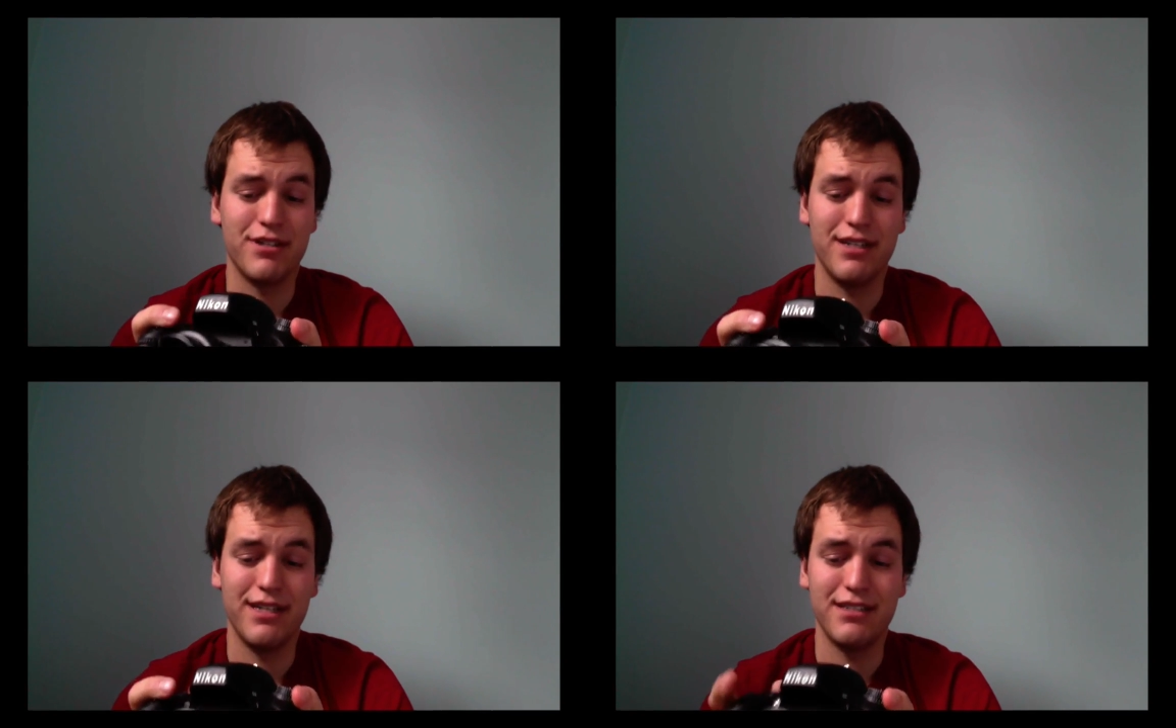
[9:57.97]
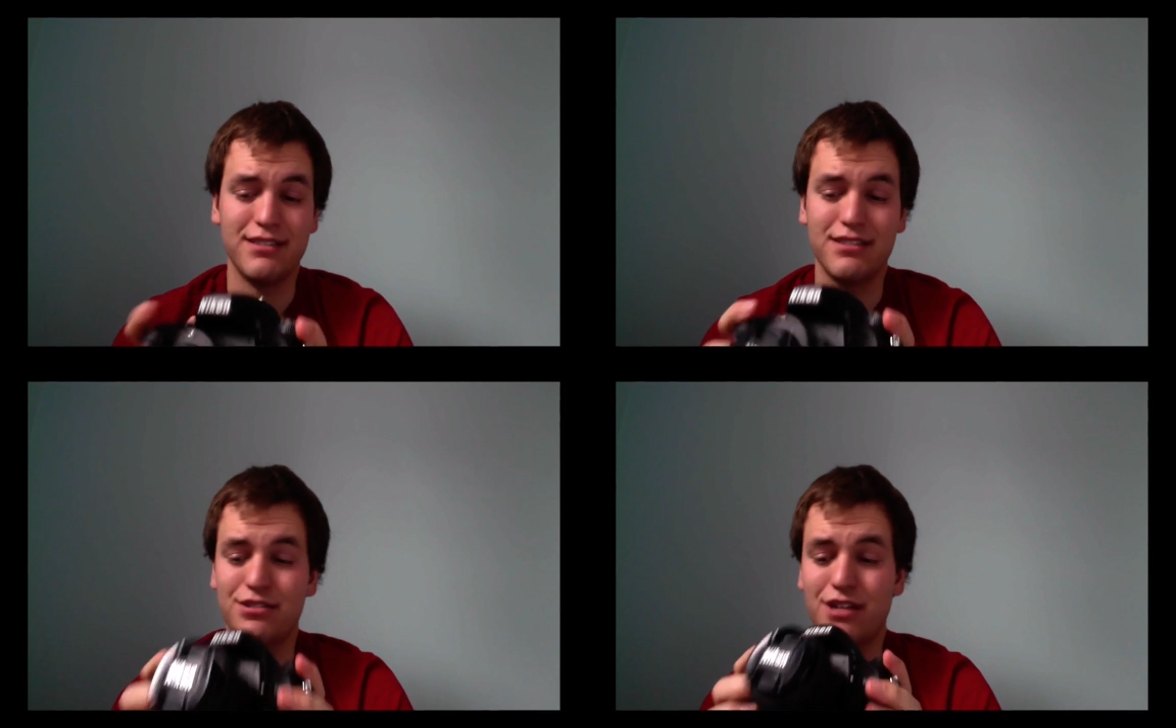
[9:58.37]

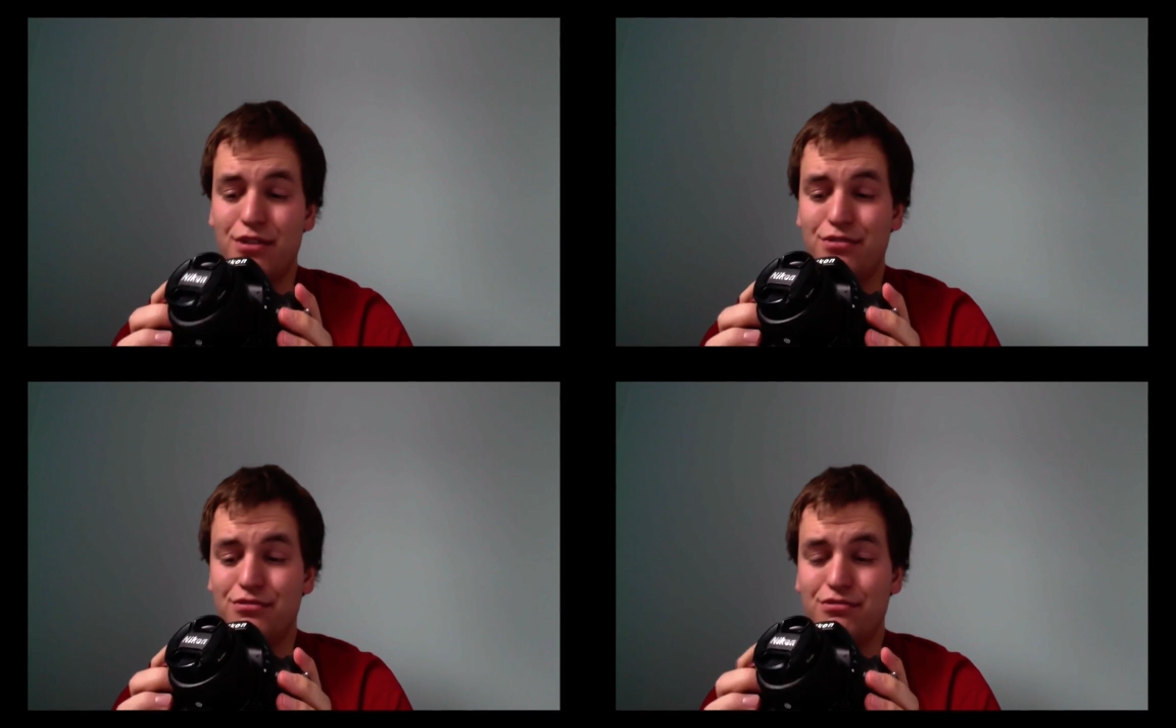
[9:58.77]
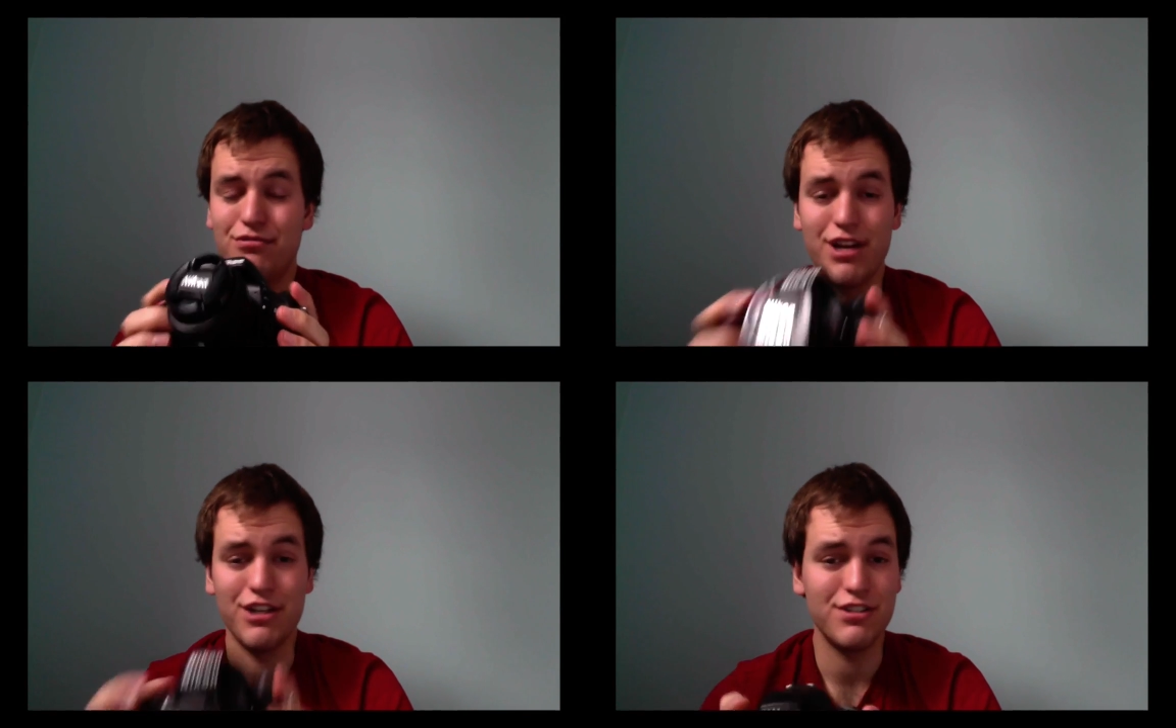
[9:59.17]
It's
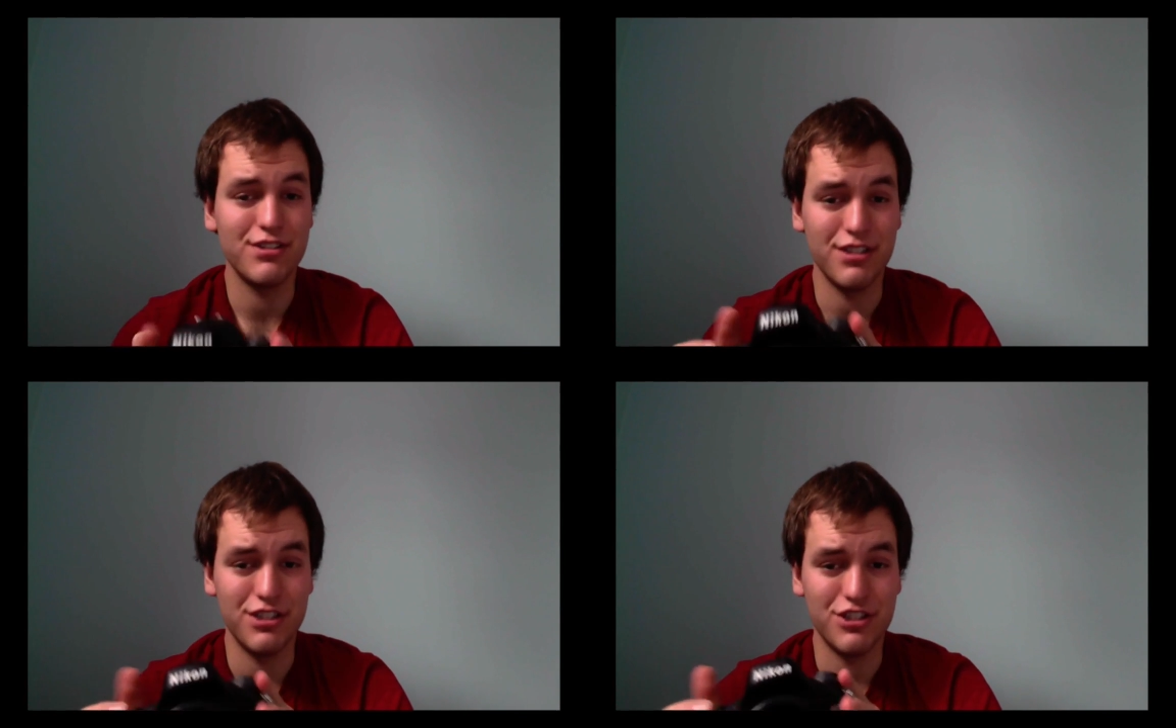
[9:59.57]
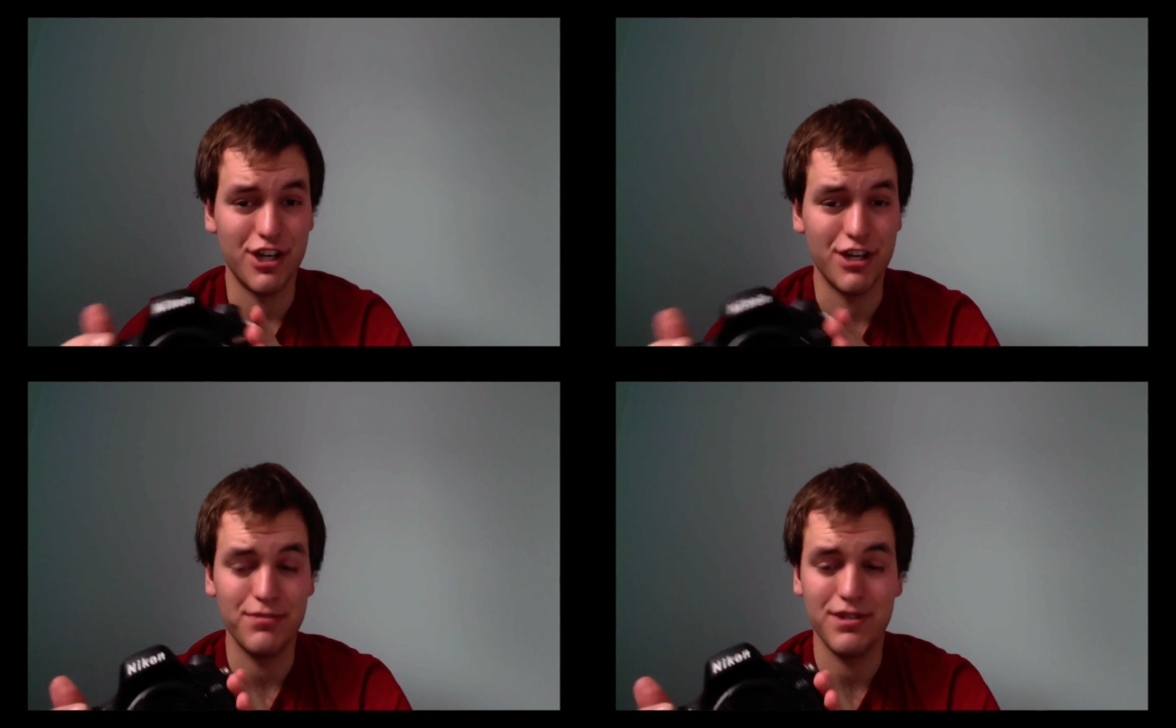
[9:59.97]
outrageously
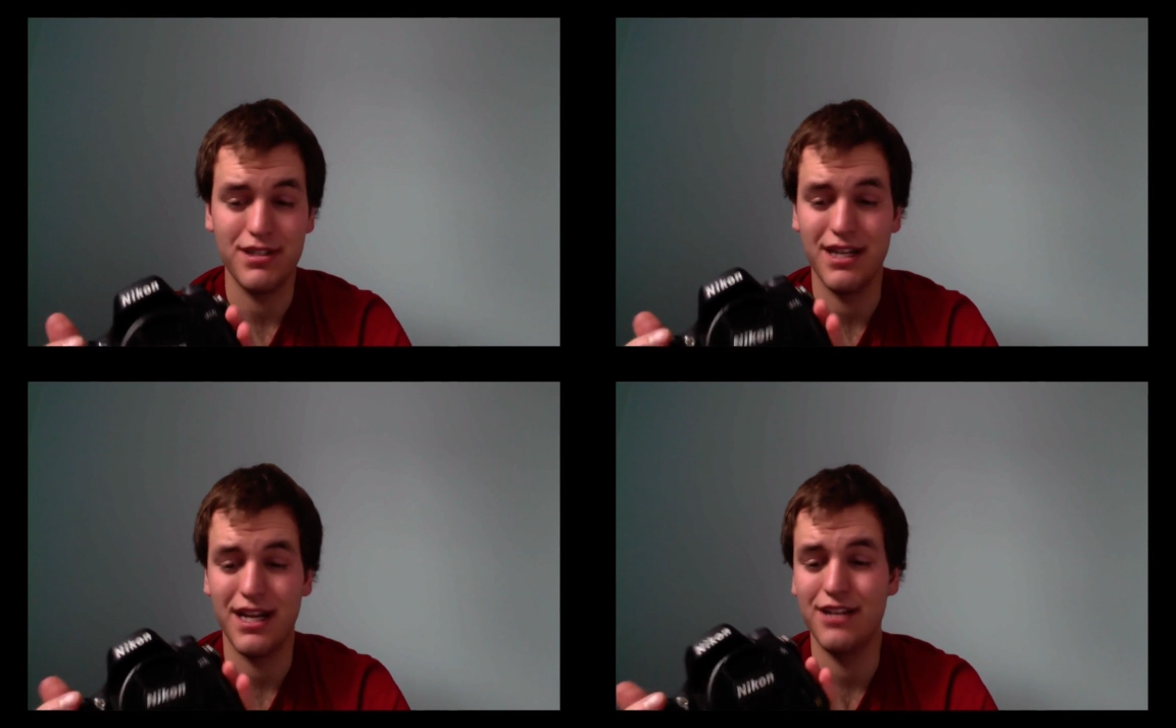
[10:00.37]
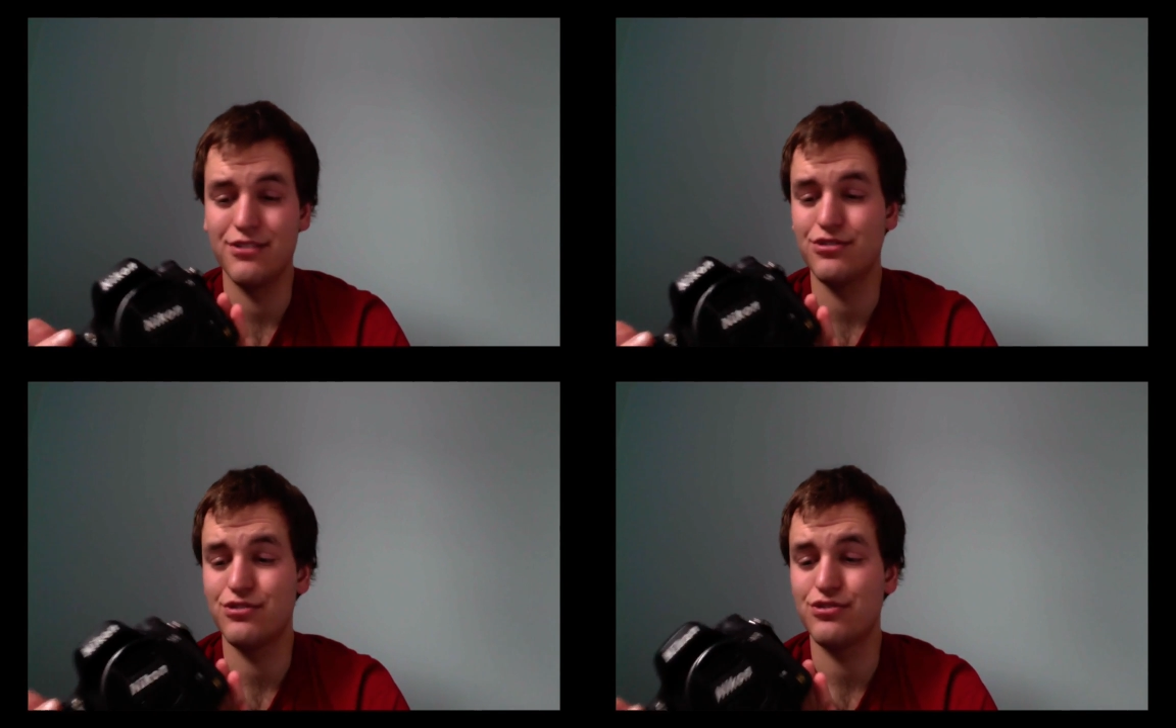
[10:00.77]
sharp. It
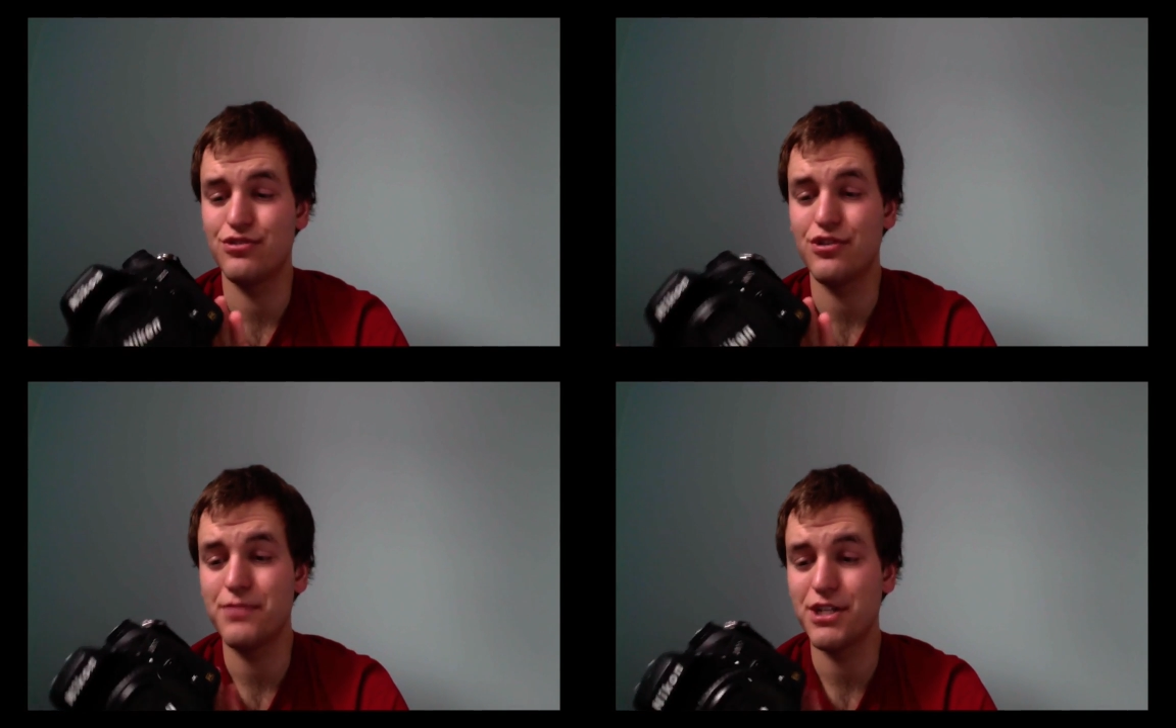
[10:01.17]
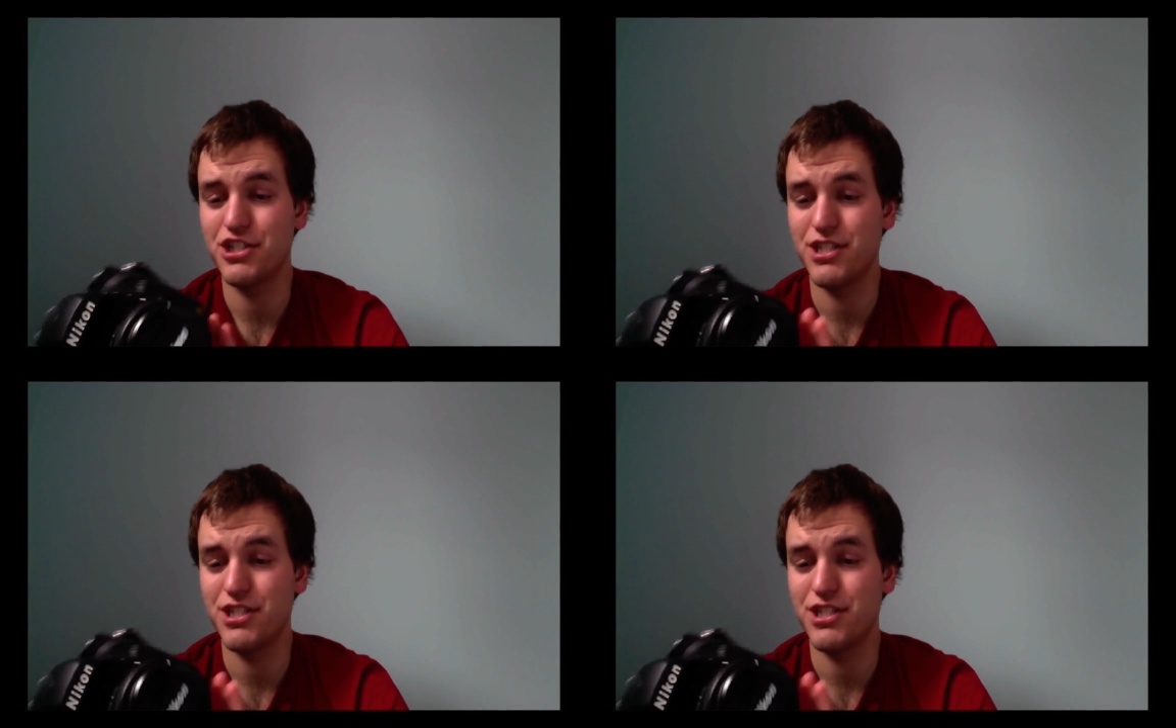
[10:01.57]
has so much